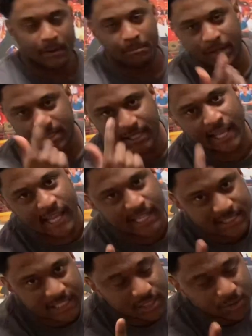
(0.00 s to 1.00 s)
But
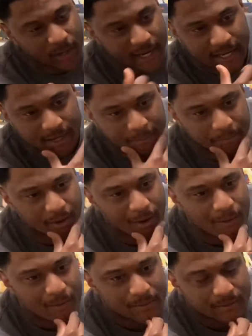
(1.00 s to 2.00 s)
these shits right here,
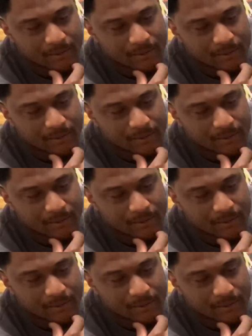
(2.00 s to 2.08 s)
bro,